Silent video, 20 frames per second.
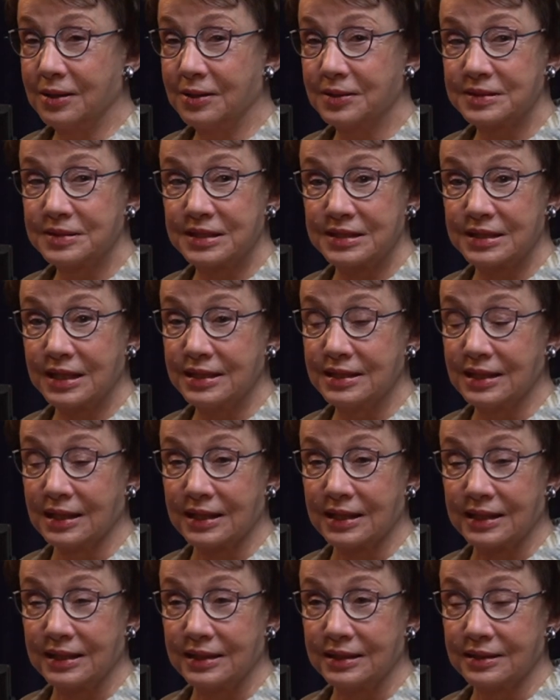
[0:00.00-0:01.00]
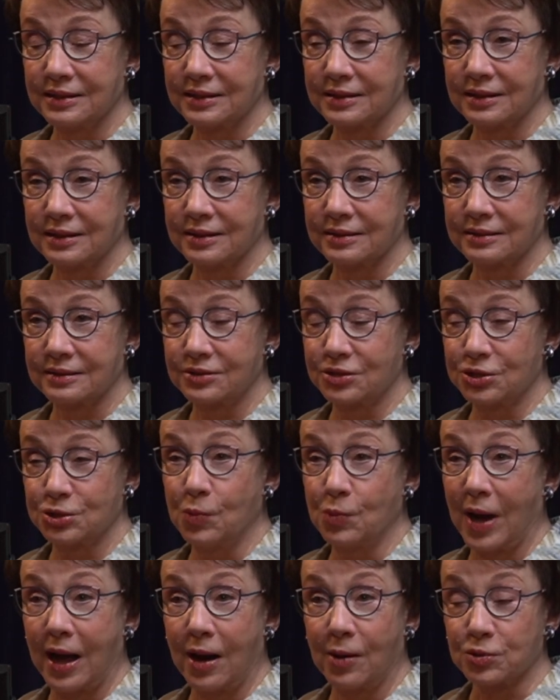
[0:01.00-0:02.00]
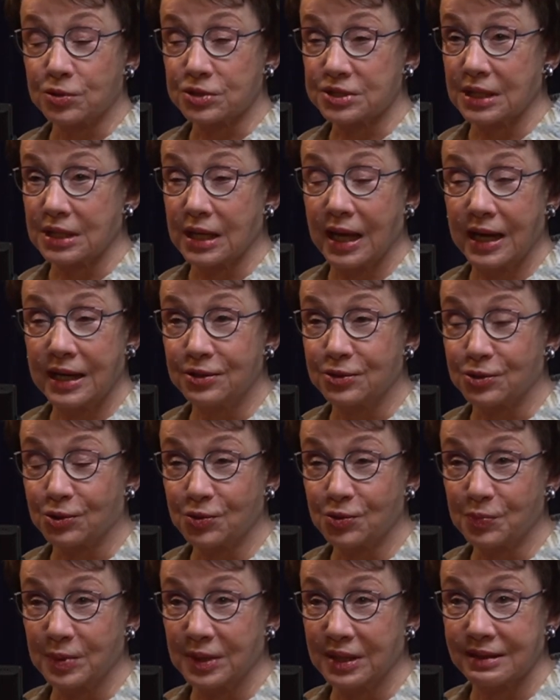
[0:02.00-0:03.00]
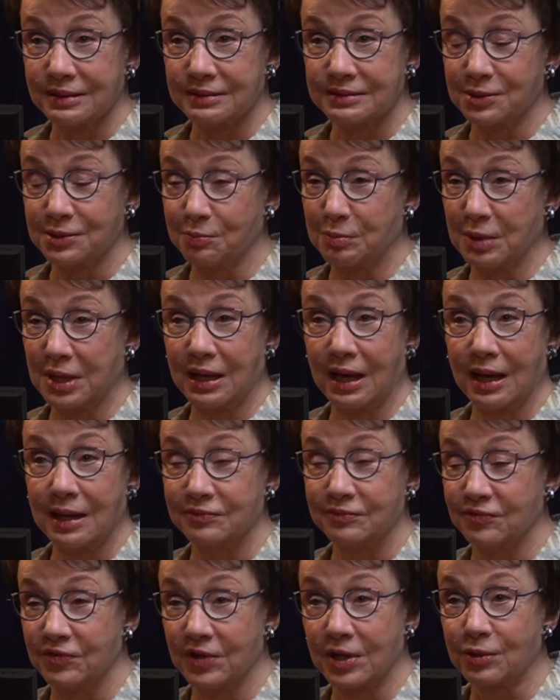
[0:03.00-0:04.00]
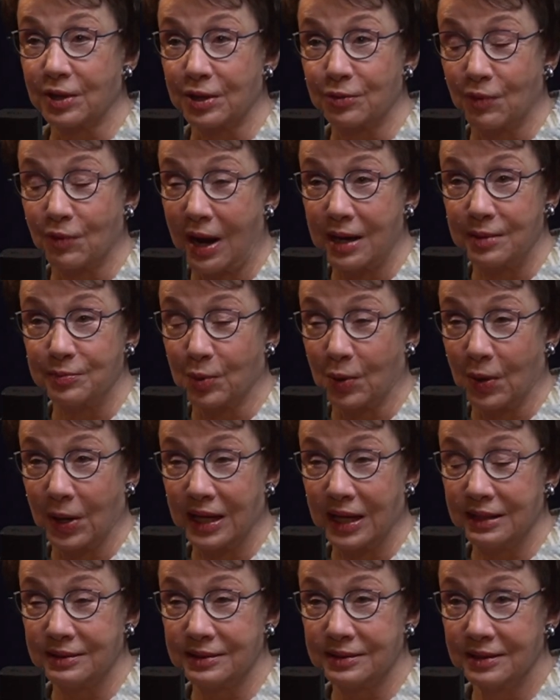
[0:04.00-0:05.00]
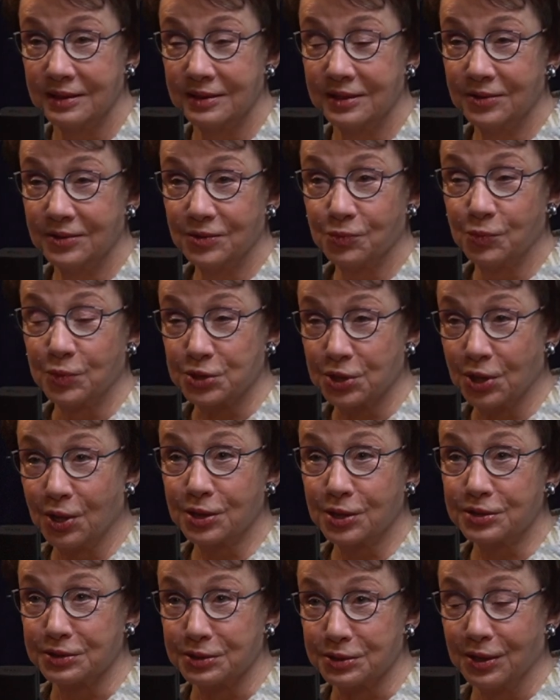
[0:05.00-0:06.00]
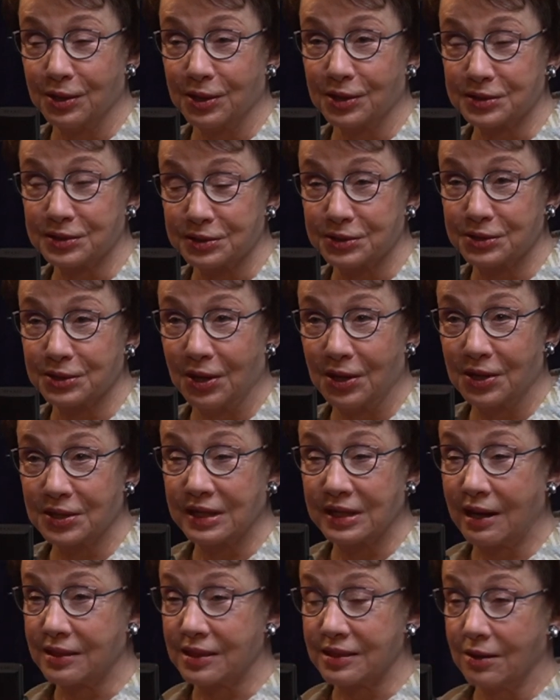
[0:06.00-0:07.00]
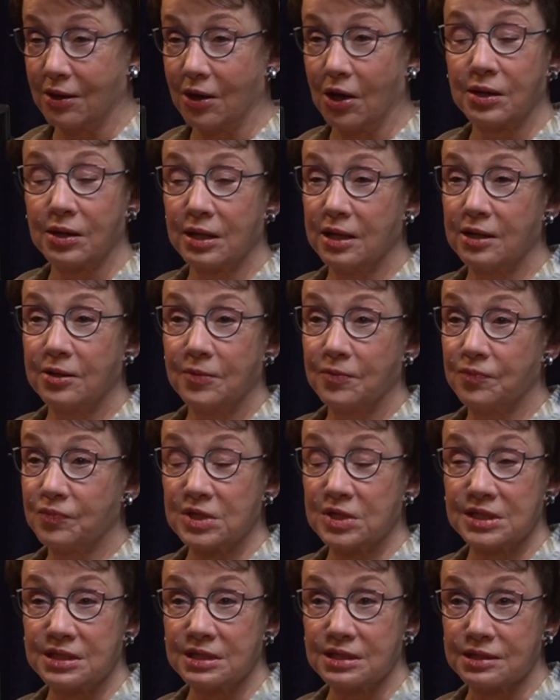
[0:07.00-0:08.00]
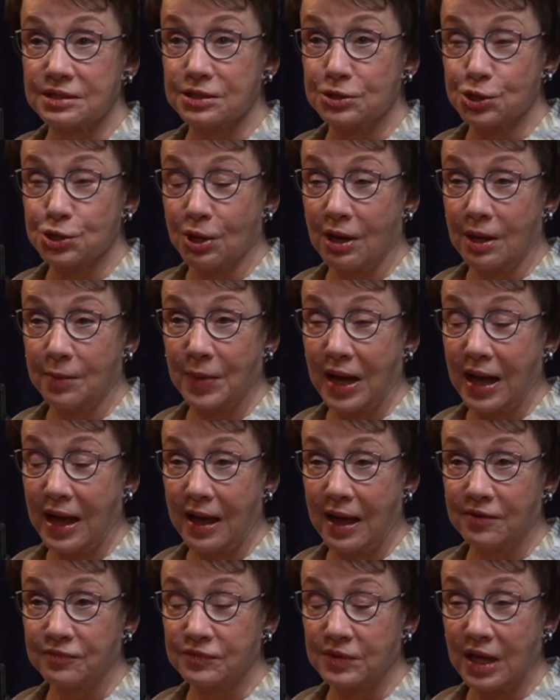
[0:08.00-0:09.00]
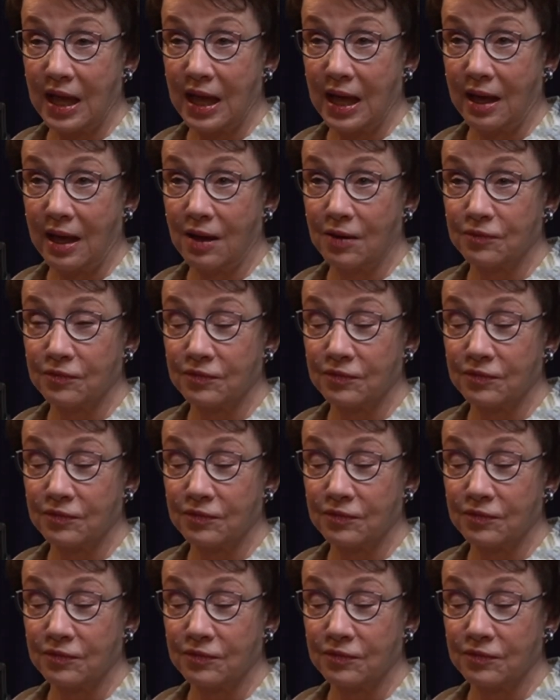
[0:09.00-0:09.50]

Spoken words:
suddenly, 2 hours later, because it became very right-brained, we talked and talked and talked. I thought, this is the job I have to have.